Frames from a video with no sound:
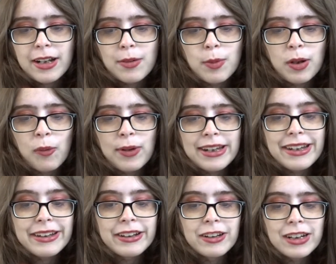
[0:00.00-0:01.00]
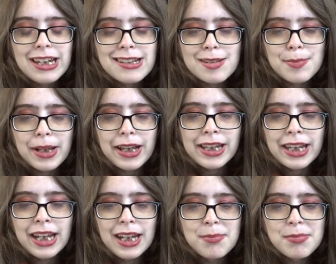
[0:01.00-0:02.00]
We're going to eat cookies and play
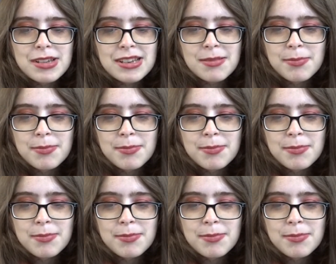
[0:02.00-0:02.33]
games.